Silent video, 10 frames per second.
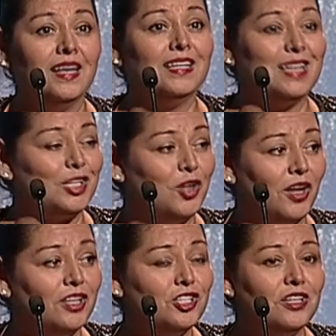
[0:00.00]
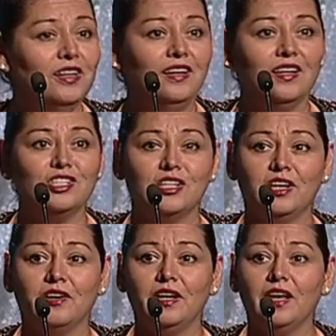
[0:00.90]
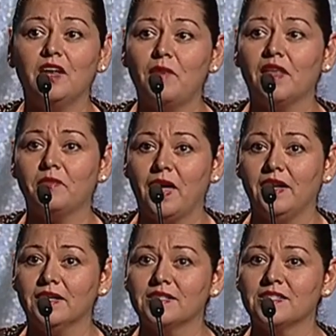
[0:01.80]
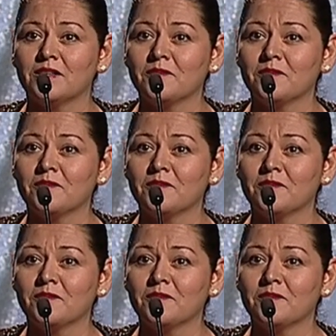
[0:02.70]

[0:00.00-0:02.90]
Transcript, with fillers: technology, engineering, and mathematics.